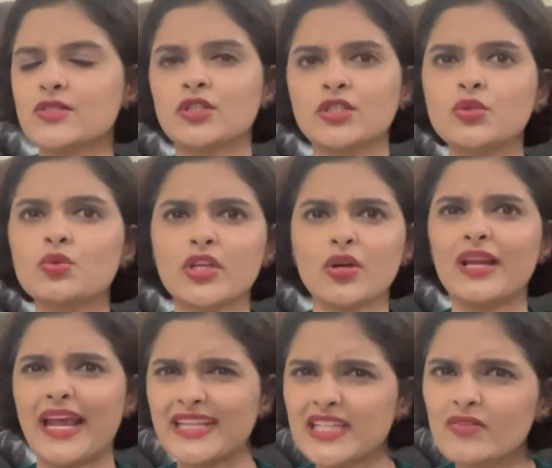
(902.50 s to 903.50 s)
or UK or
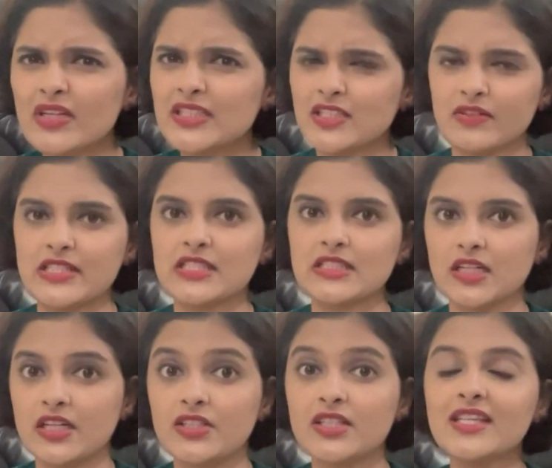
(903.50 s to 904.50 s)
anywhere in the Western
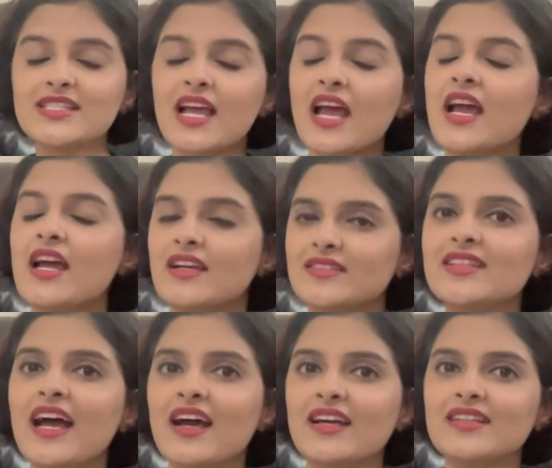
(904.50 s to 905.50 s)
countries,
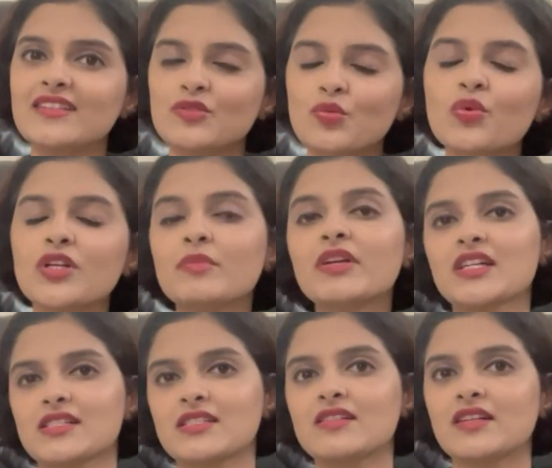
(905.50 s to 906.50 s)
that would be
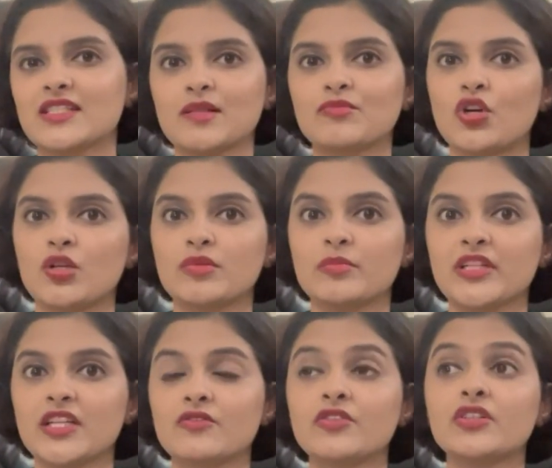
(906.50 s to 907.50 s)
considered as abnormal
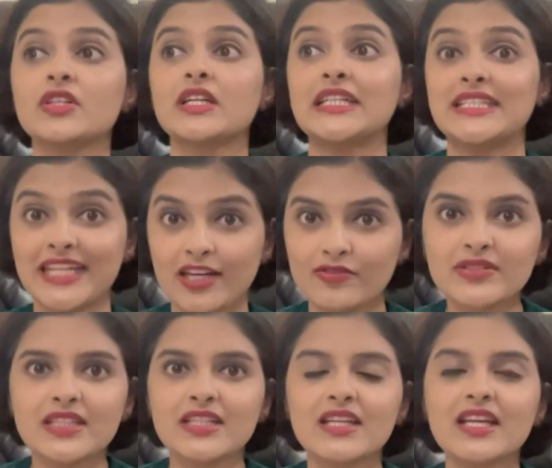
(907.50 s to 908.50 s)
behavior,
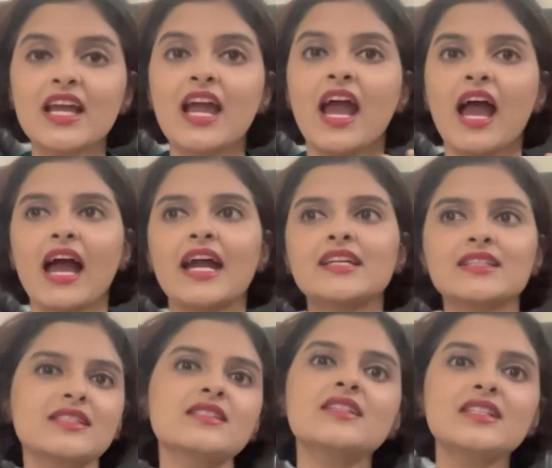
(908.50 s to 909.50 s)
definitely. And this
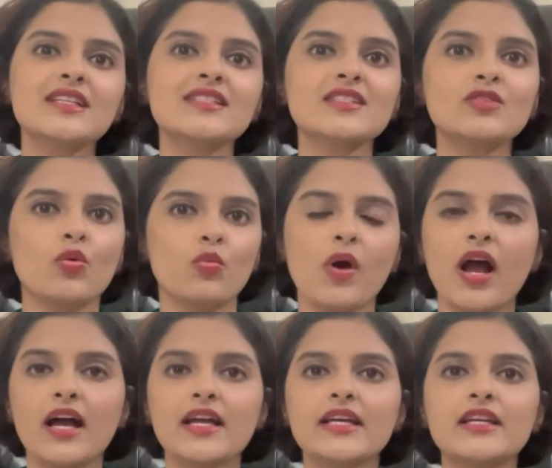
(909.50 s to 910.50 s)
is the reason
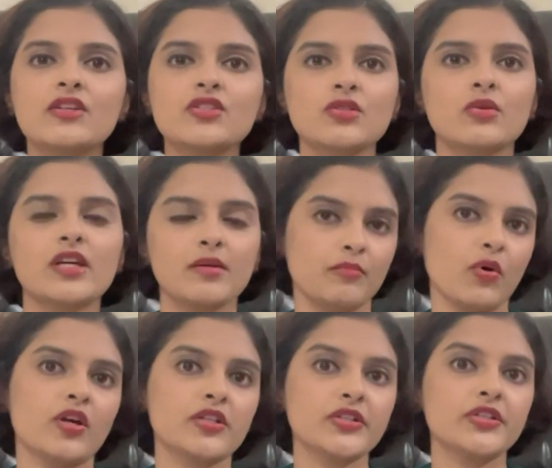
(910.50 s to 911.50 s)
why it is so
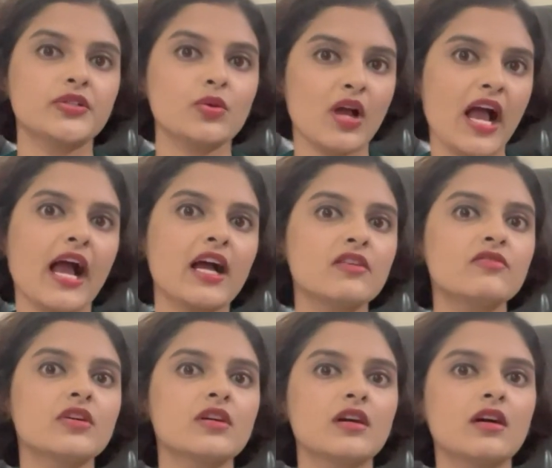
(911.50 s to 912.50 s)
important to have
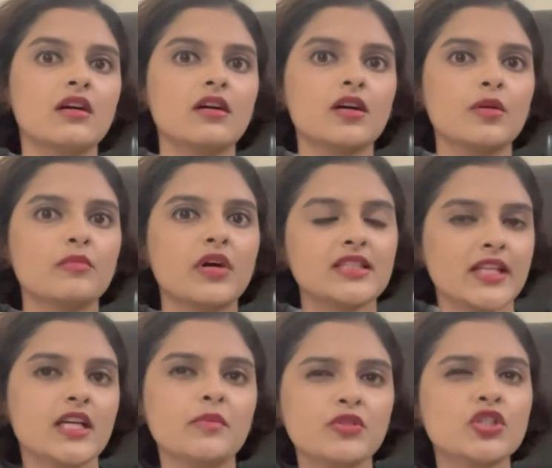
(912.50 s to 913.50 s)
a
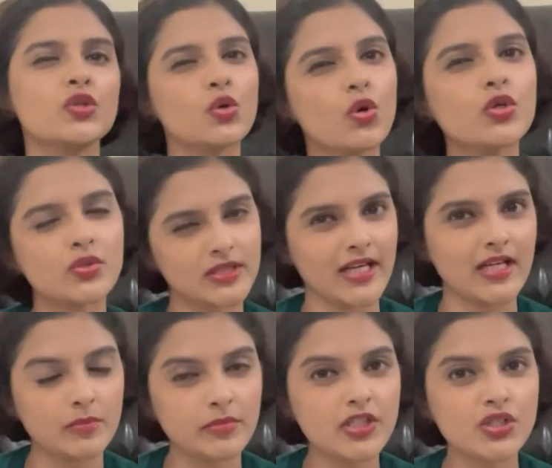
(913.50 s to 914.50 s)
therapist, or to go to a
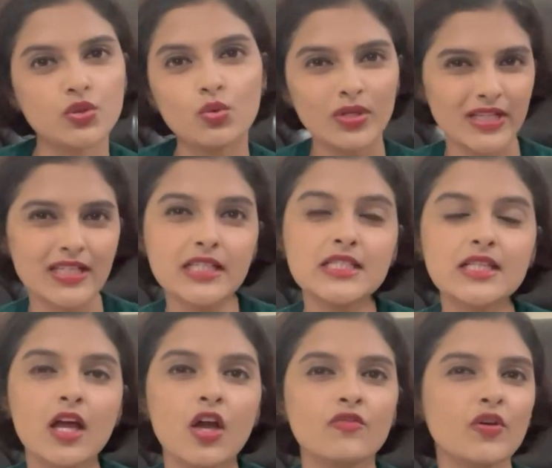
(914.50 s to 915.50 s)
therapist who is
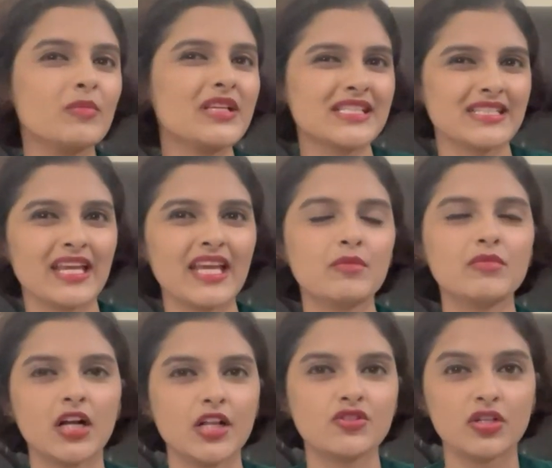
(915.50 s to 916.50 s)
from the same
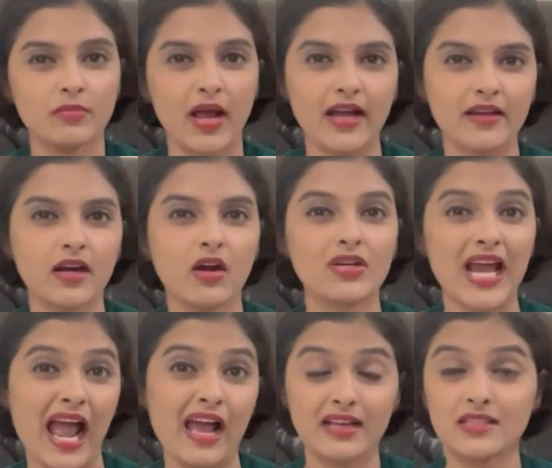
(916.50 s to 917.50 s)
cultural background
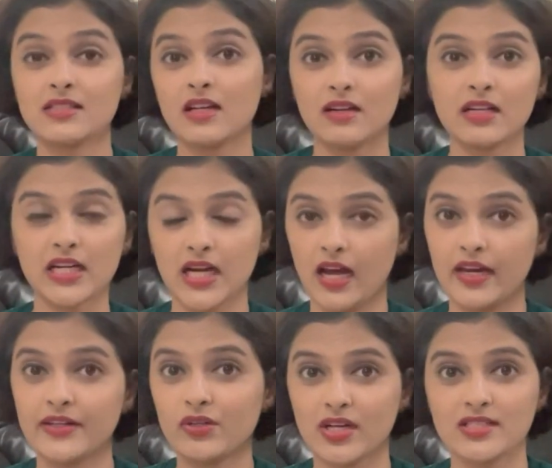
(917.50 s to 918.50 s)
as a
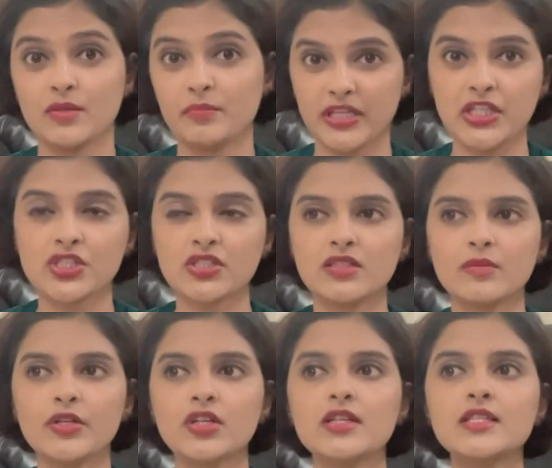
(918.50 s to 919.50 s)
client or as a patient,
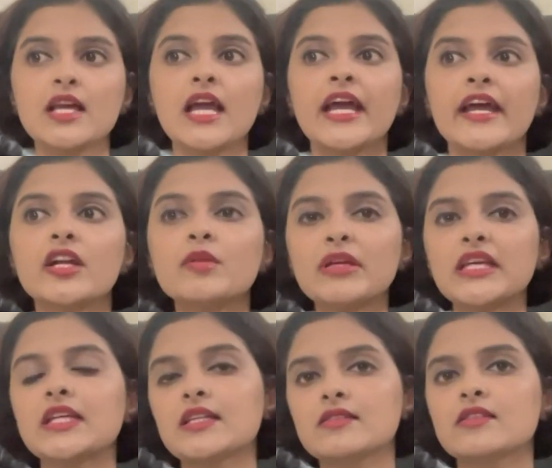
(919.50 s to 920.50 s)
because it will be
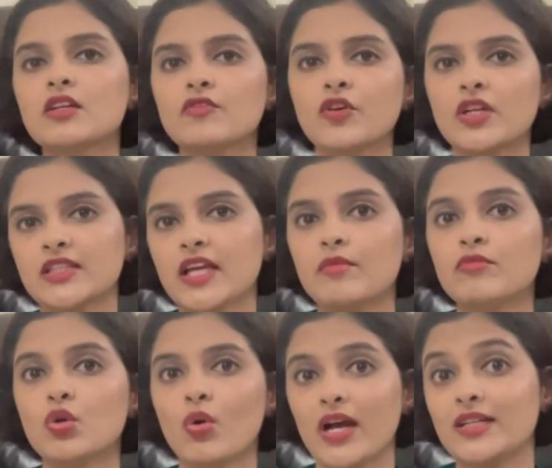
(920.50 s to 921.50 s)
easier for them
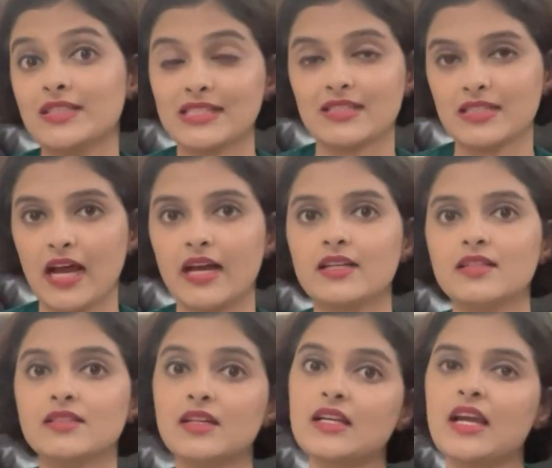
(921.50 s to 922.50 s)
to understand
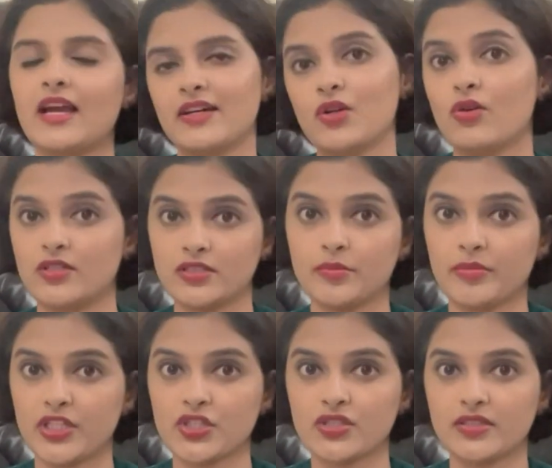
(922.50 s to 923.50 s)
the client or the
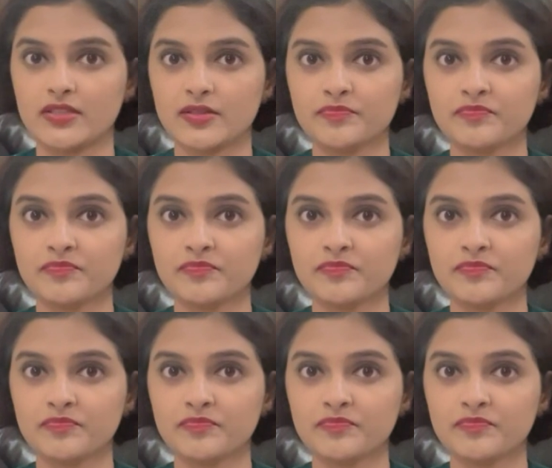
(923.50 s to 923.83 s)
patient.